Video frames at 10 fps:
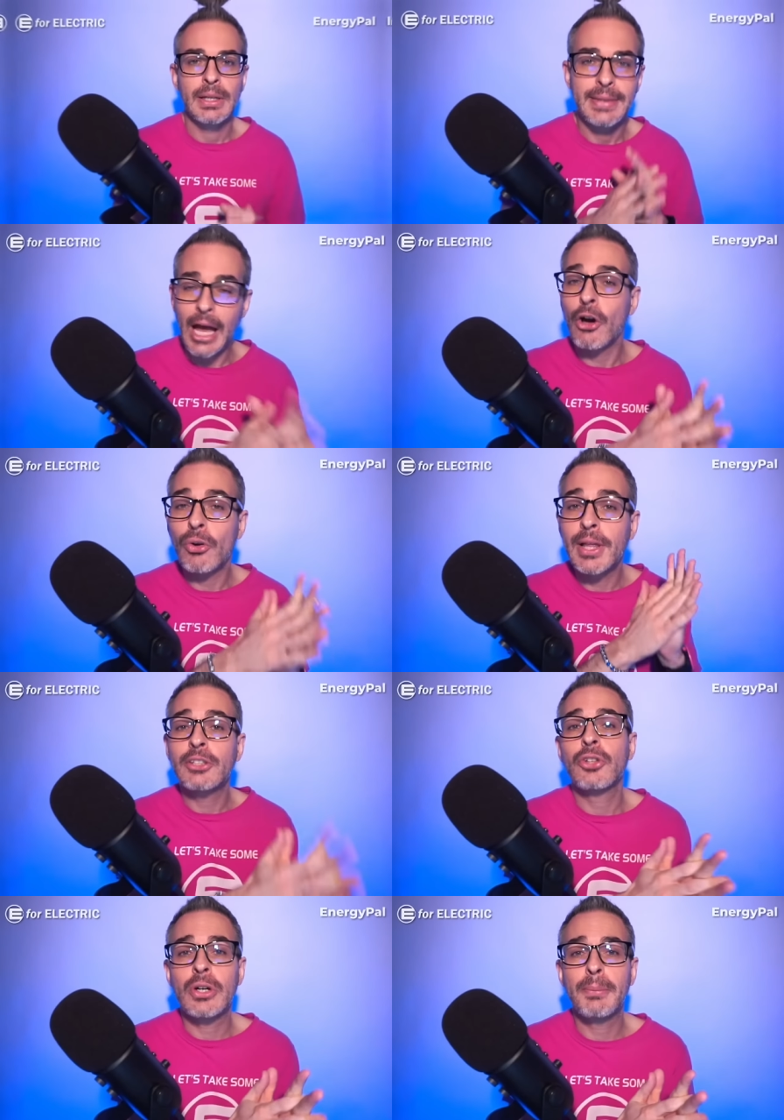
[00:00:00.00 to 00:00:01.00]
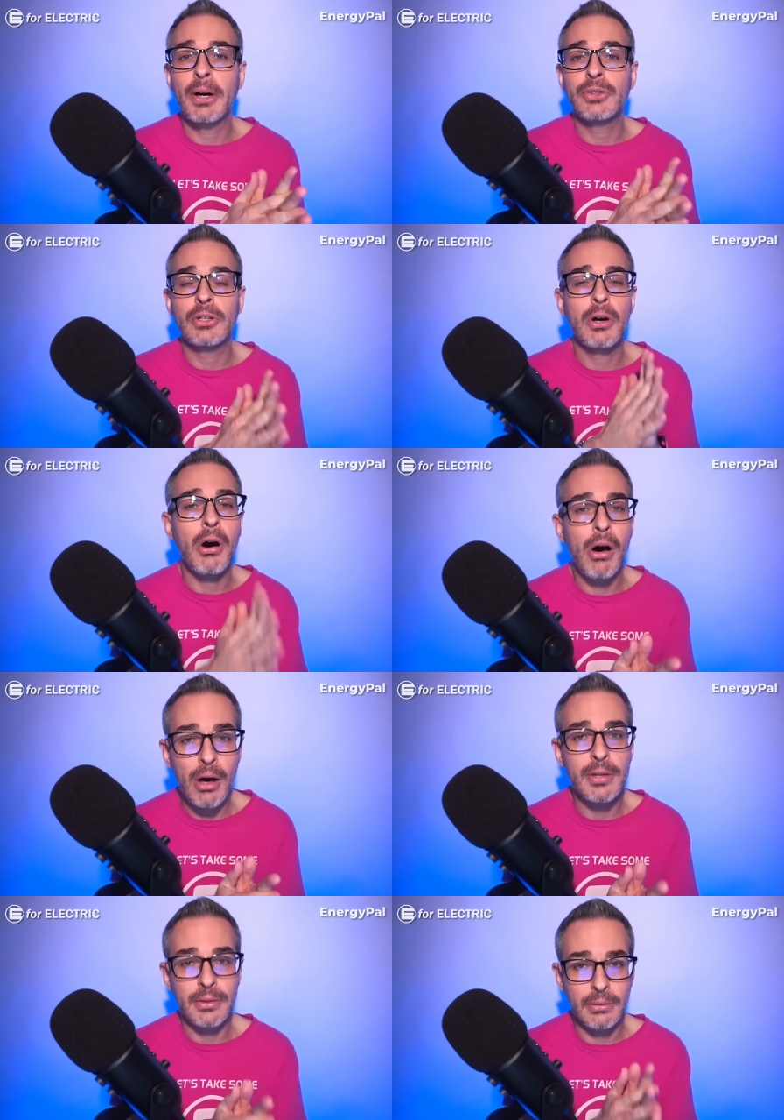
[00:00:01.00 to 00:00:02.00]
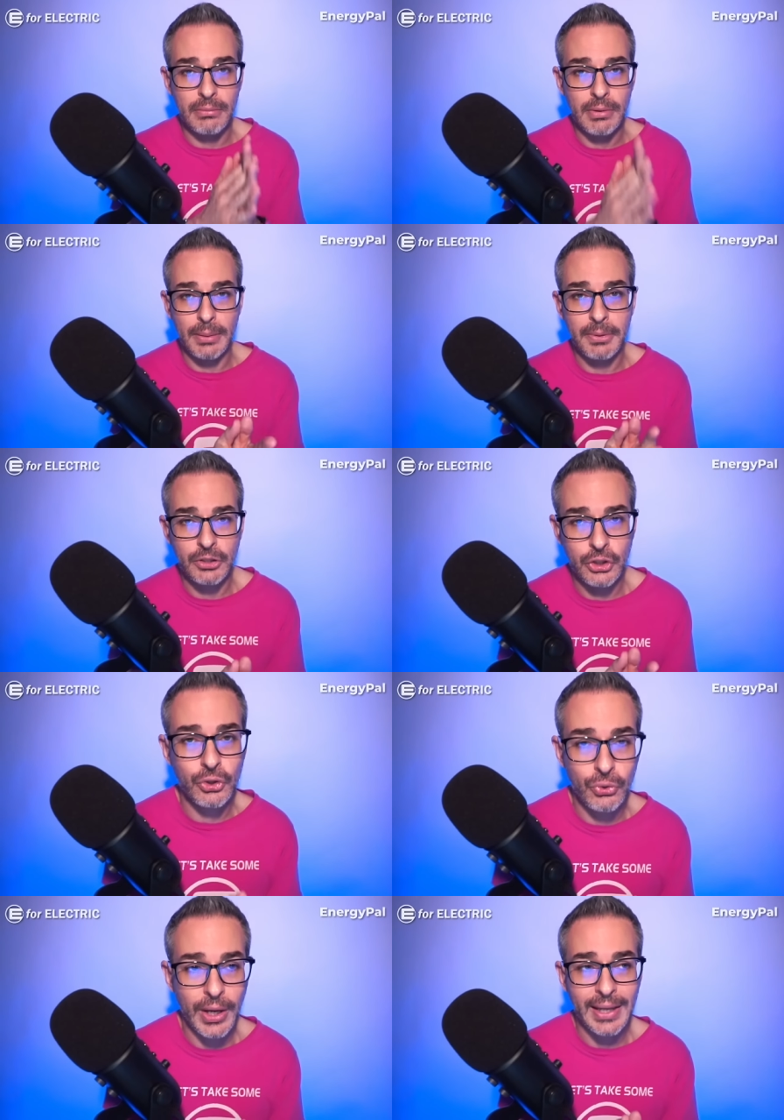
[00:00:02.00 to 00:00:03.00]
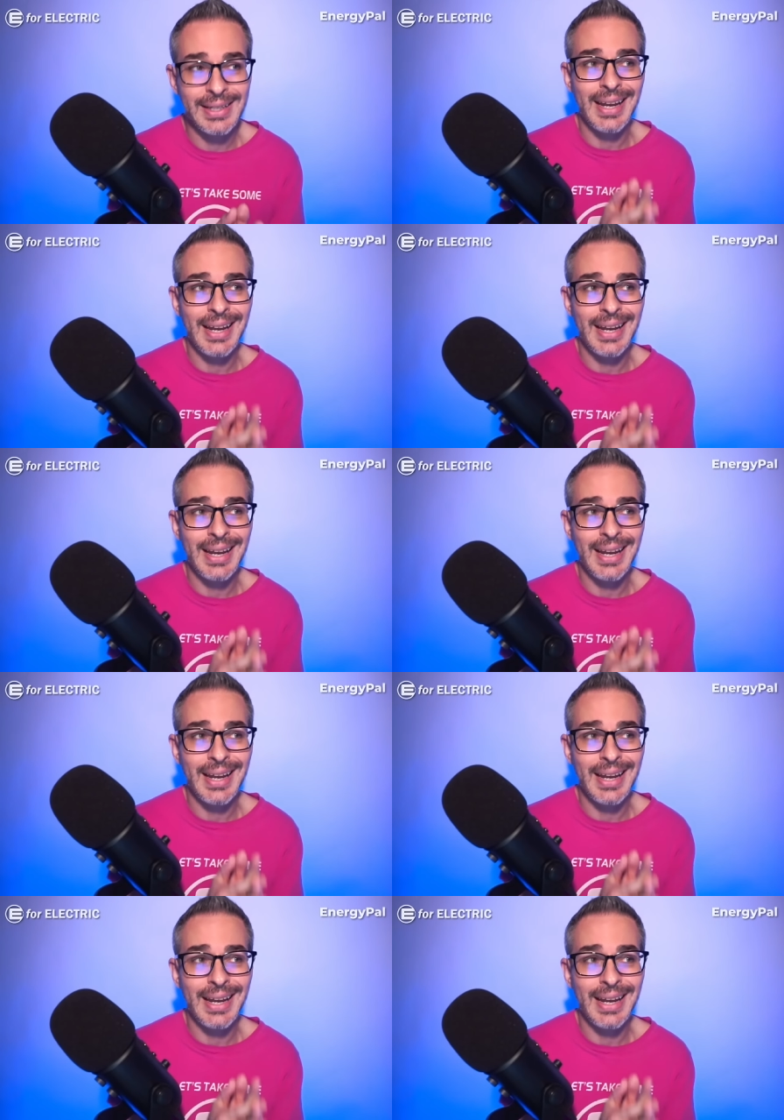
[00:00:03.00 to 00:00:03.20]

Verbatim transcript: Now let's talk about the con number two, and